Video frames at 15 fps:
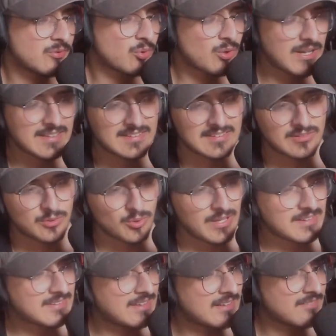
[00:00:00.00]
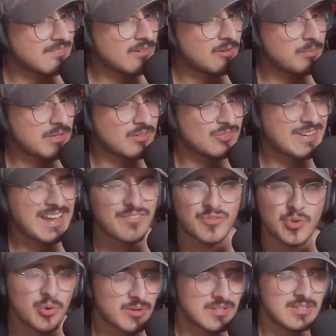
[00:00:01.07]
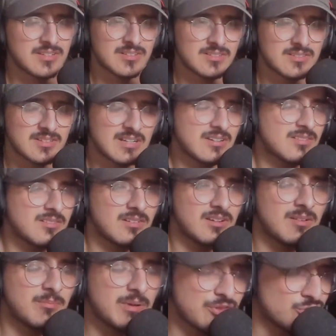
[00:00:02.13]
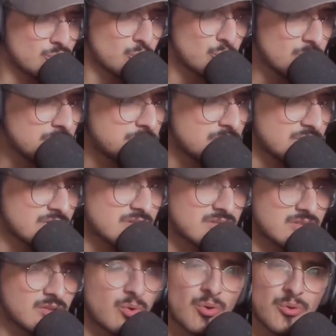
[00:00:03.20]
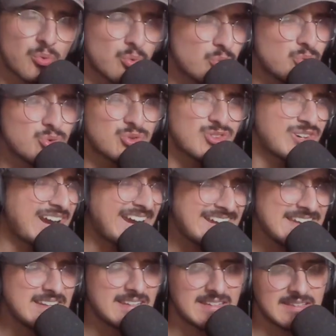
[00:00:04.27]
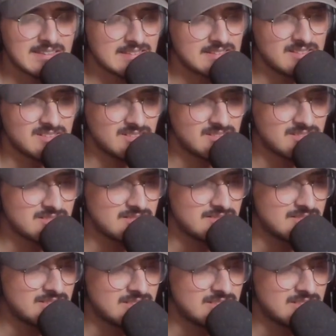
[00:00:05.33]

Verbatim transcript: don't like don't like the NFL because they have no idea about the rule books or the rules or anything, you know.